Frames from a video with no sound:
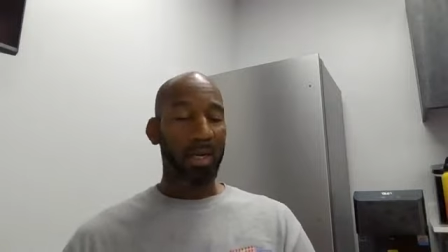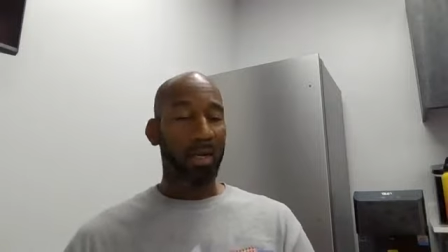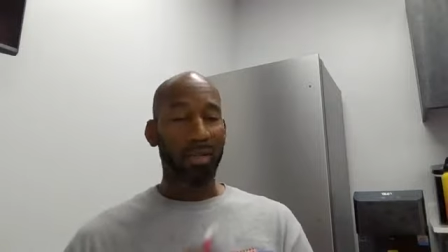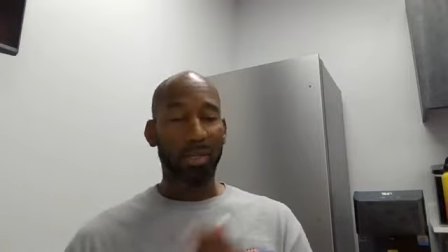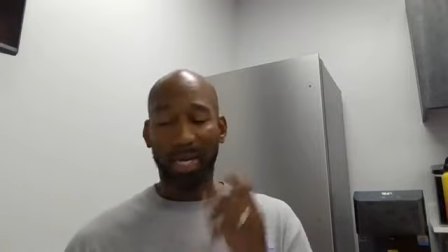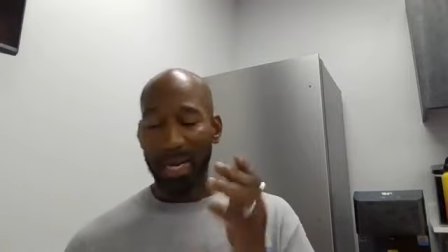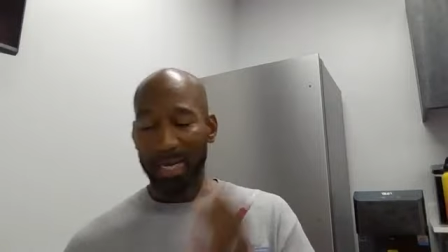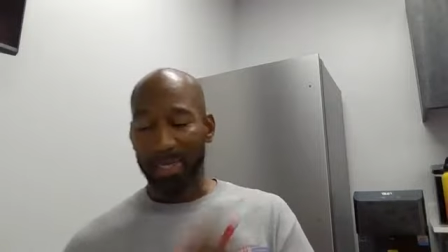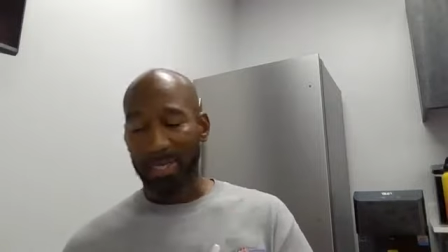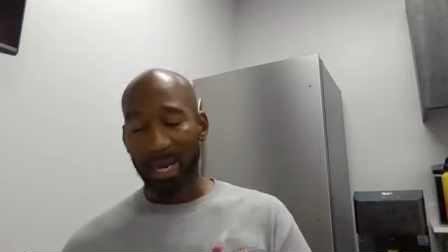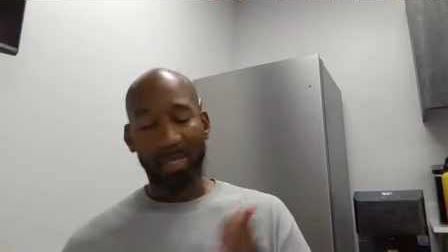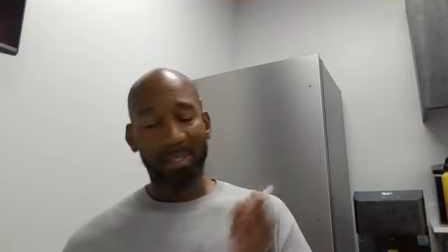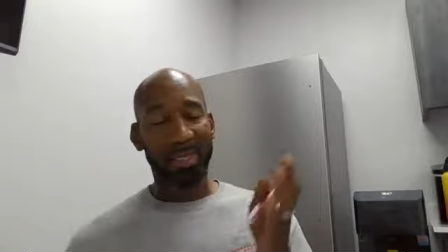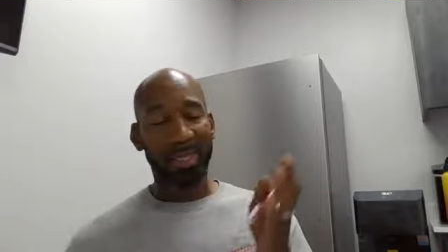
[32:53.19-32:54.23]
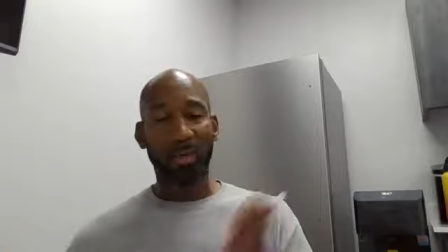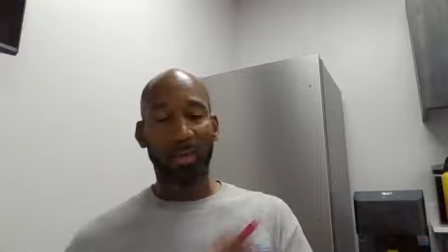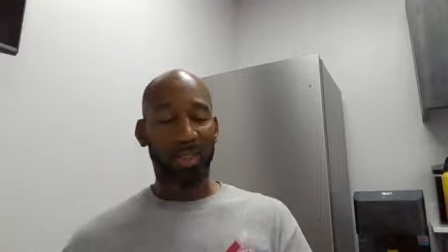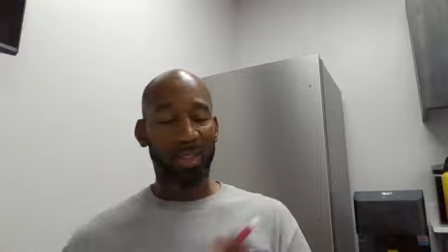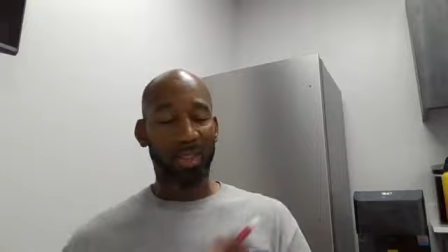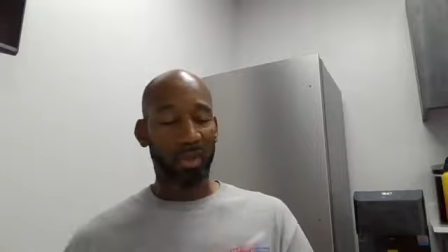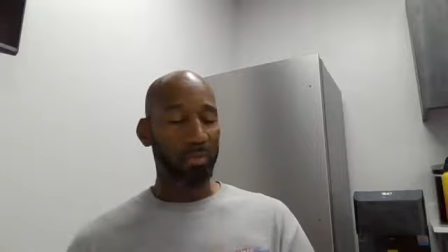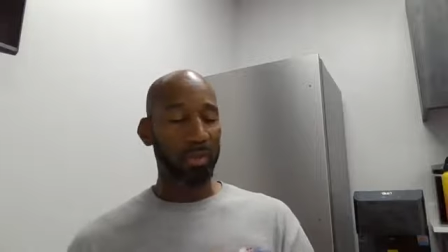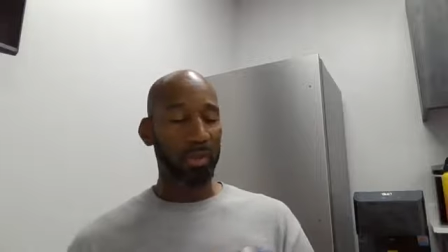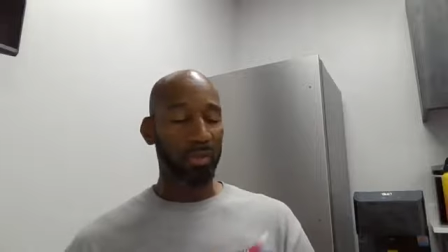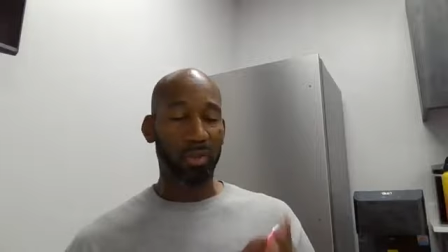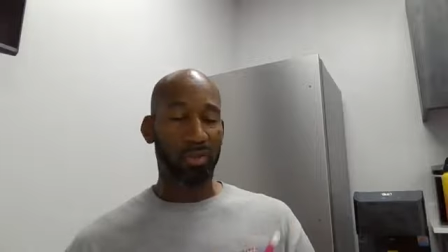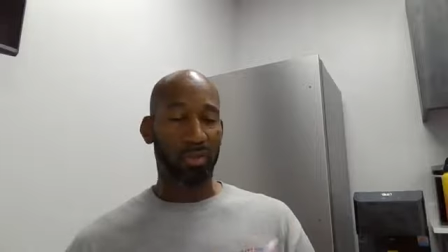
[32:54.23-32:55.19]
Or you got to ask God and say, Lord, show me
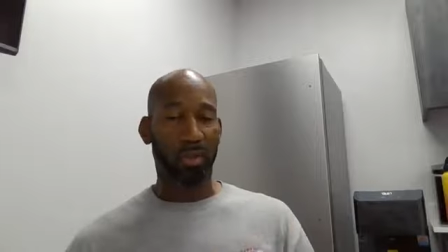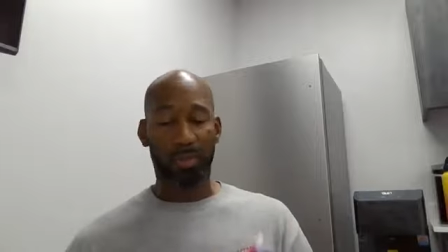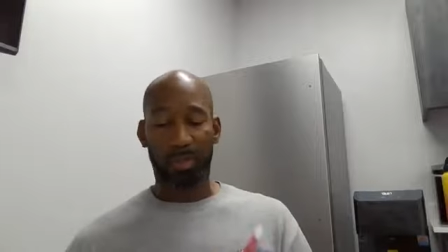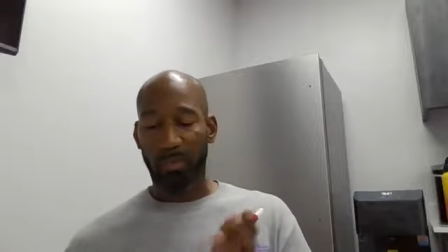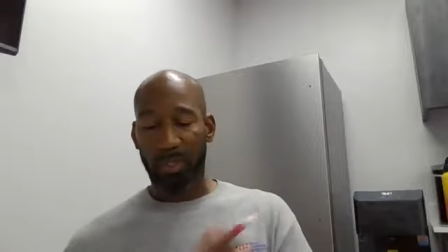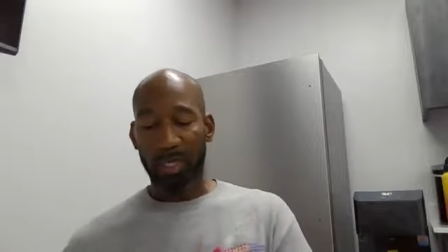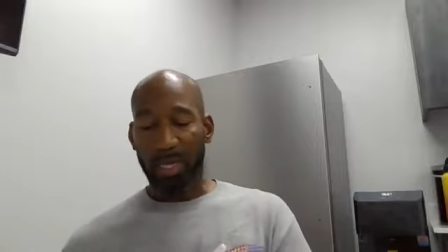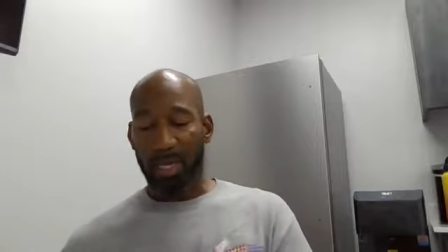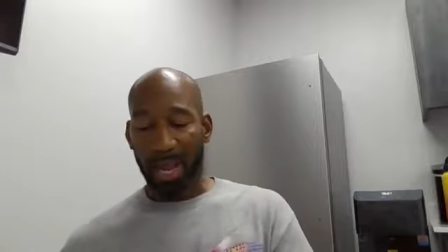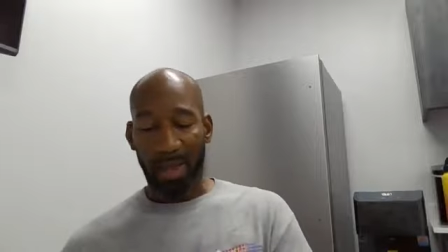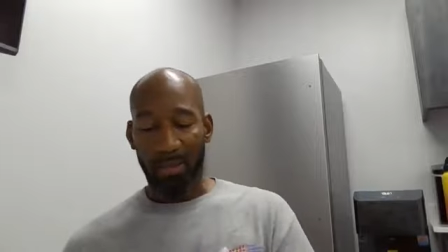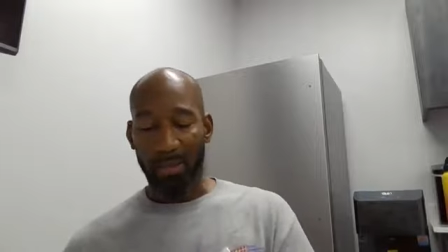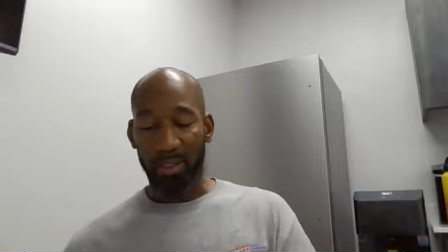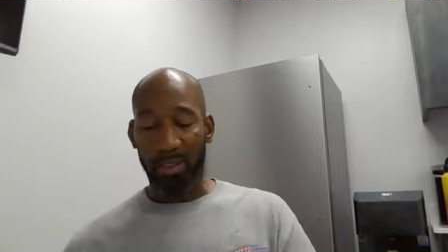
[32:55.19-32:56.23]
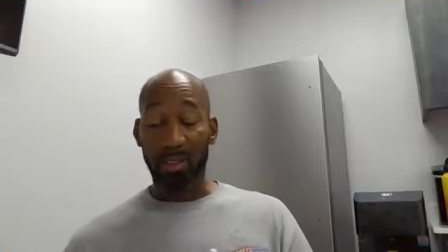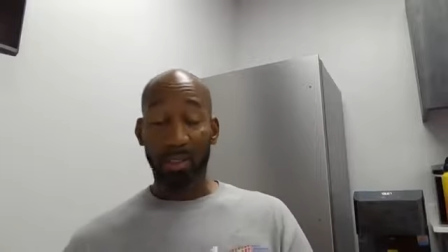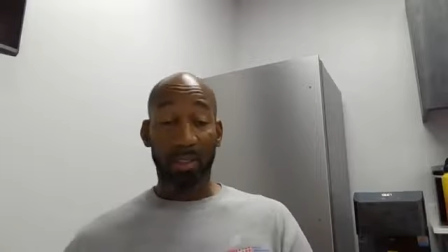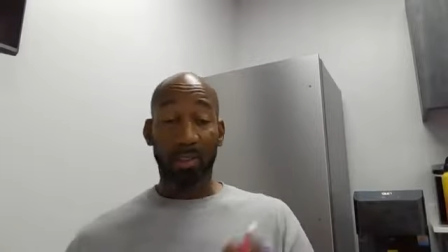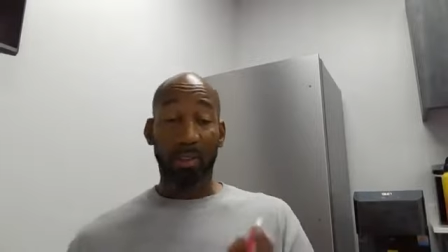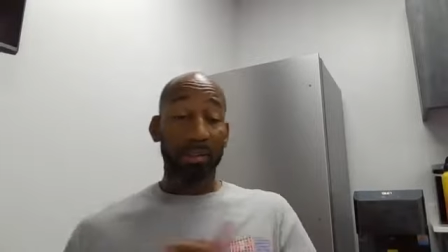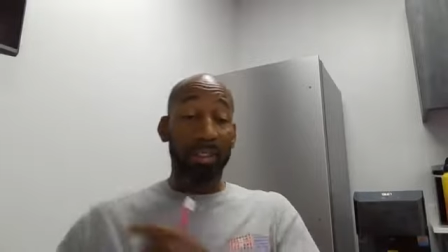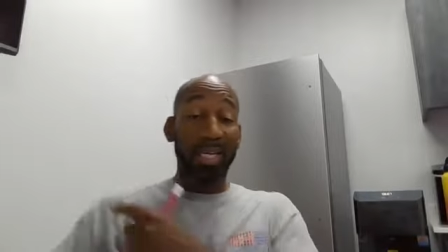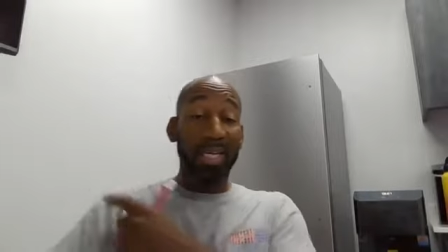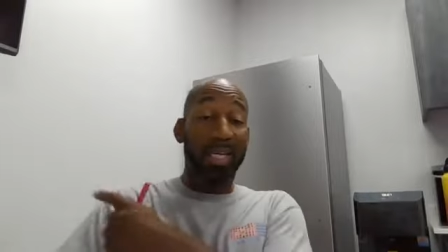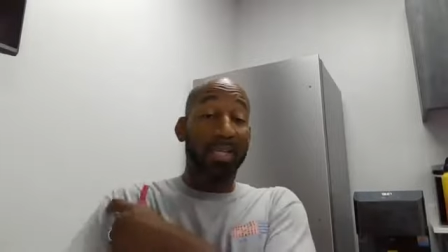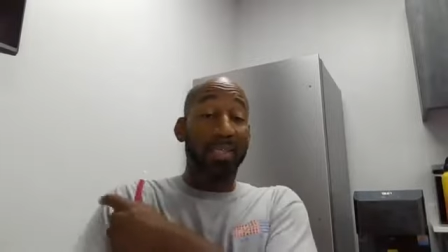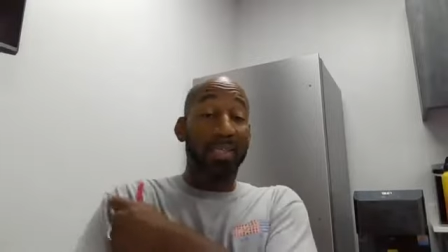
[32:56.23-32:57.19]
through the Scripture how this
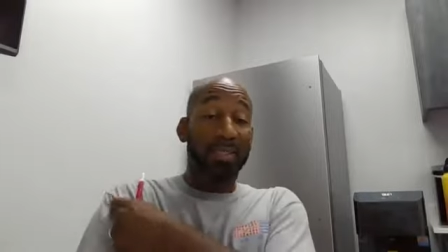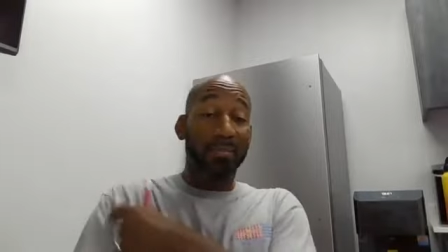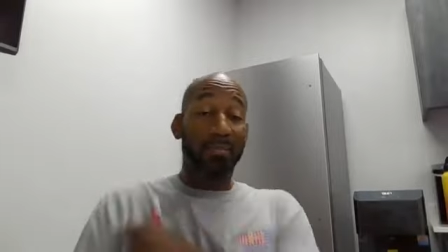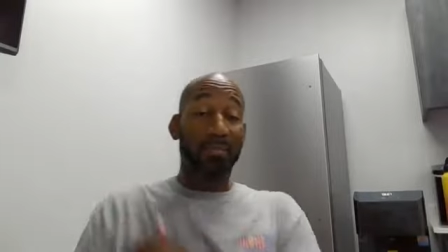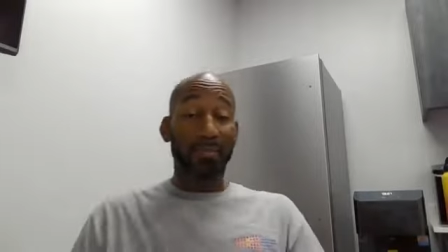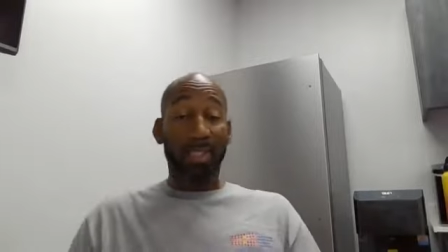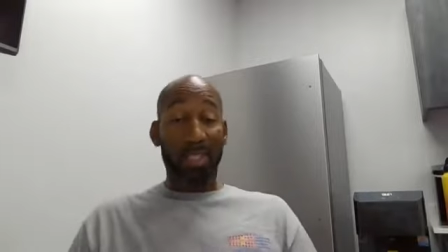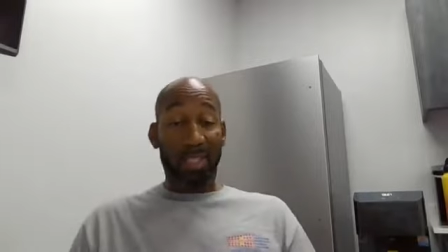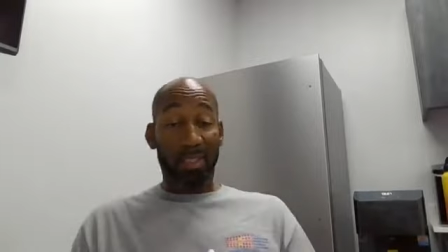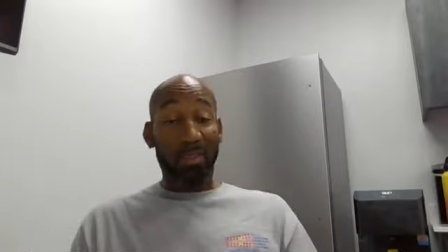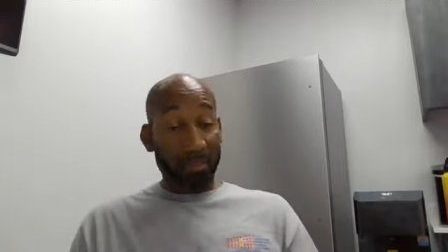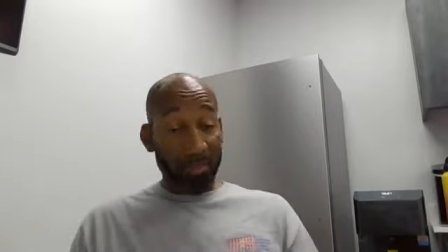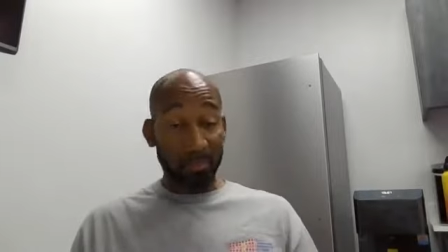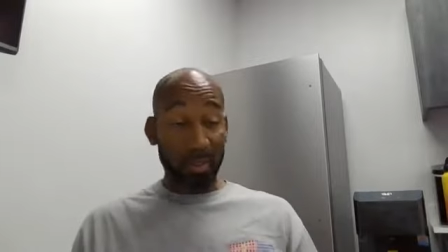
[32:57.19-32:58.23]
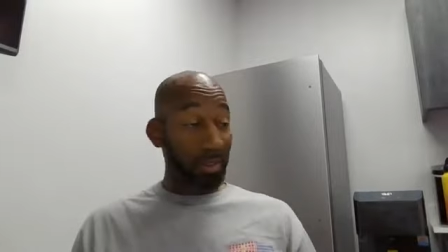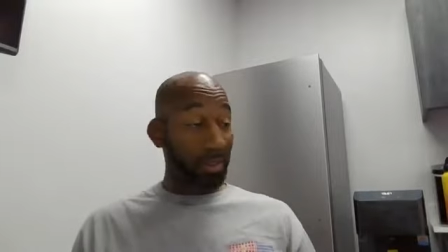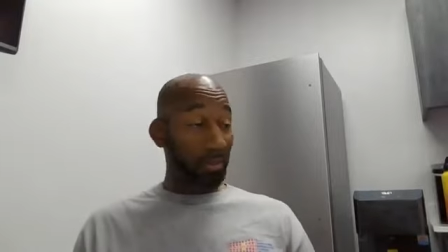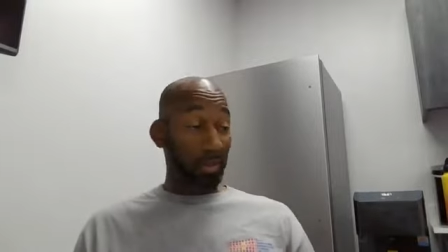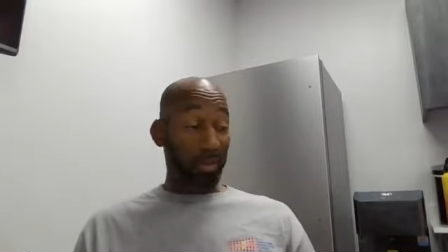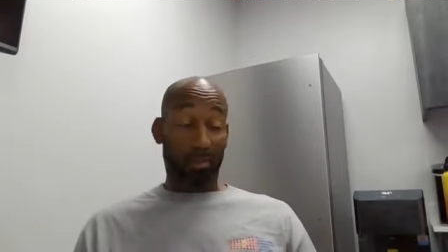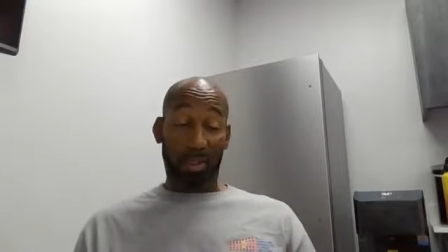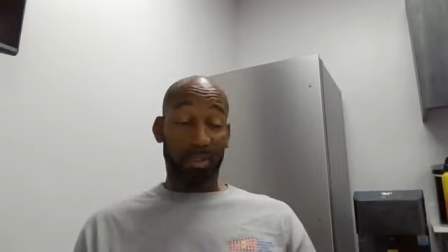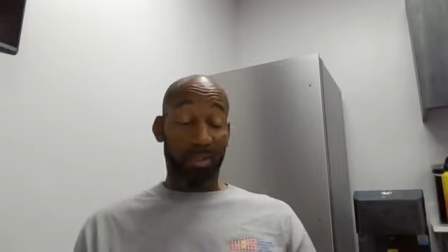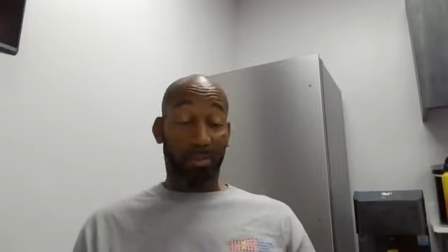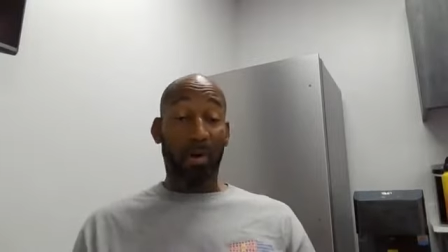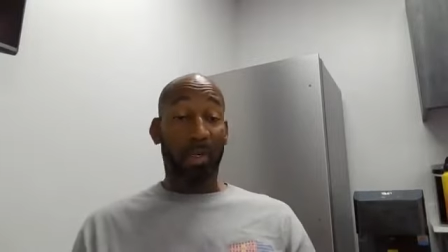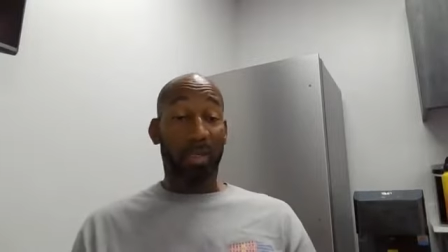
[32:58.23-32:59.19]
thing is the, the, the is
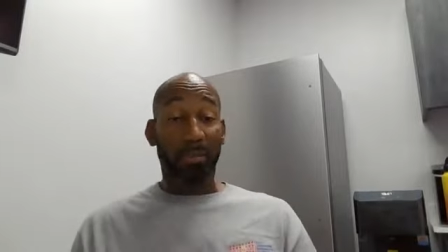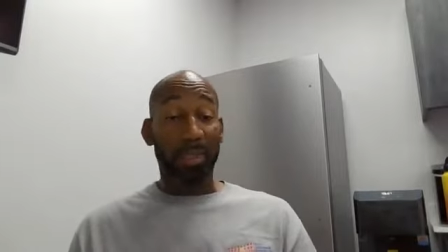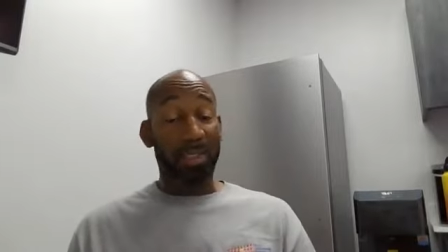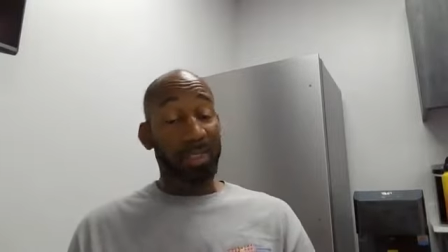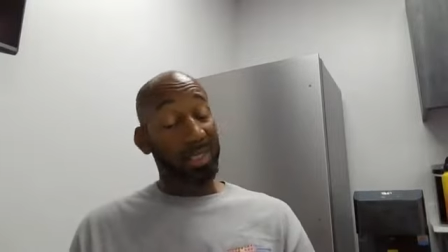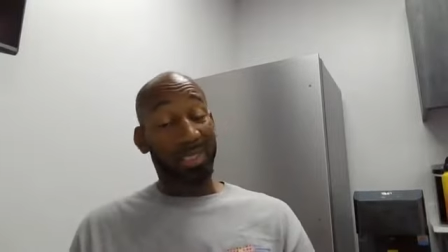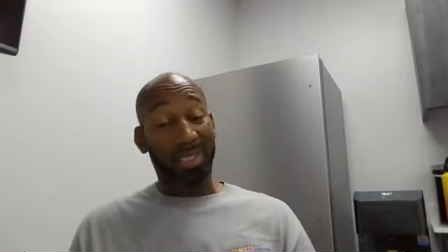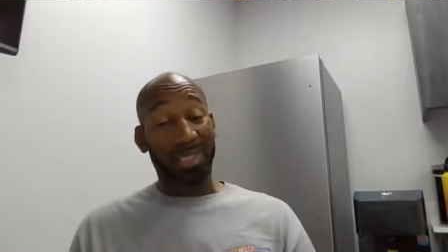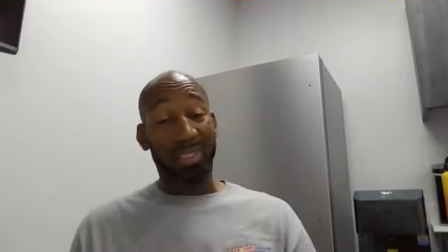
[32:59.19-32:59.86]
the mark of the beast because it